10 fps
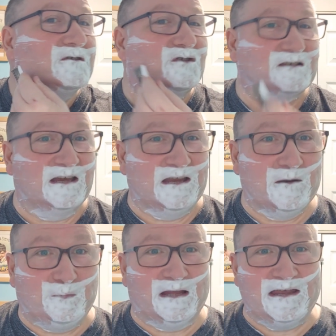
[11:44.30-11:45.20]
just in
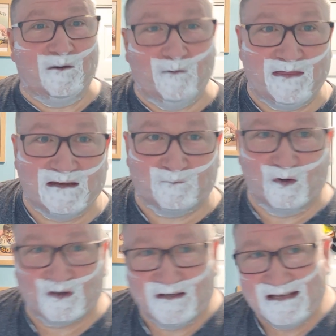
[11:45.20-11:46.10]
here playing with this
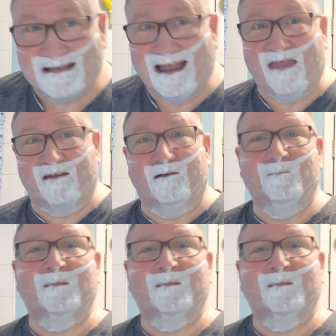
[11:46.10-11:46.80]
brush and this lather,